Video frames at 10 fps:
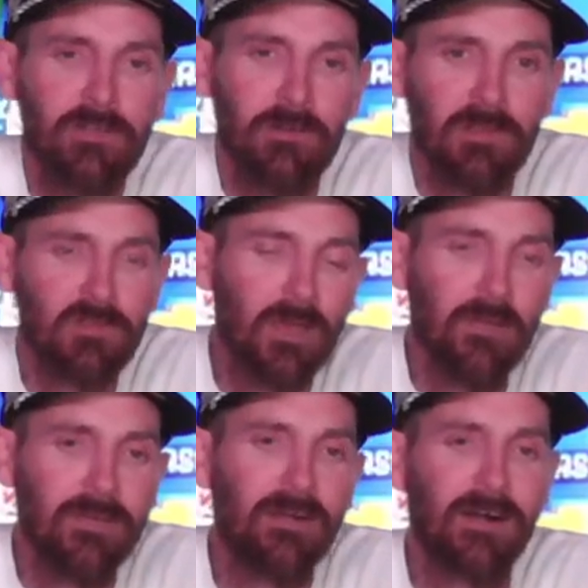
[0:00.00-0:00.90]
units
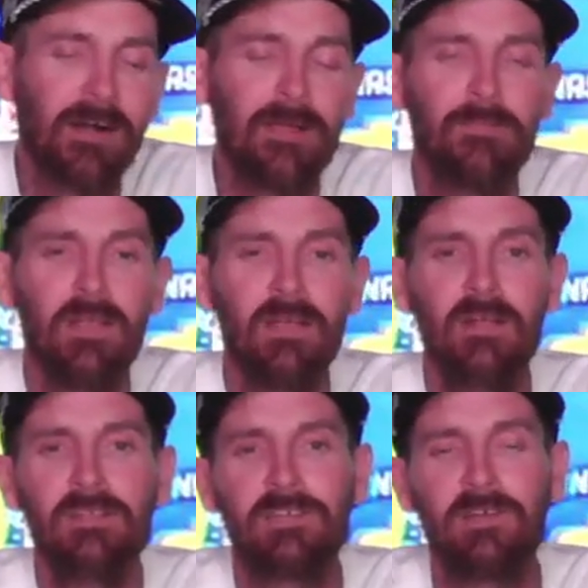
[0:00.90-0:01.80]
maybe, all right?
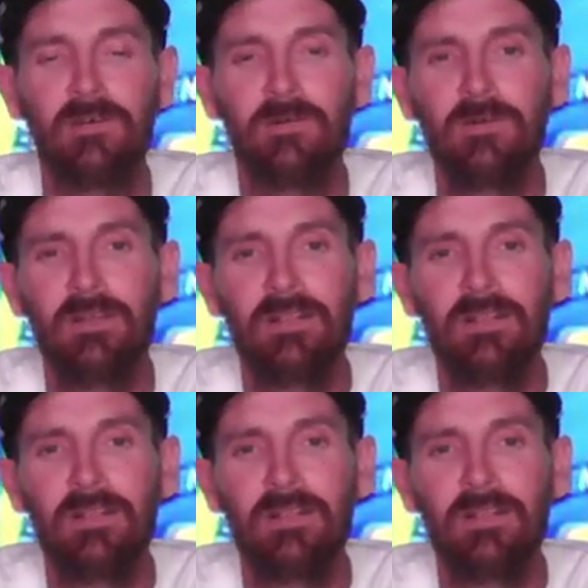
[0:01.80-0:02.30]
So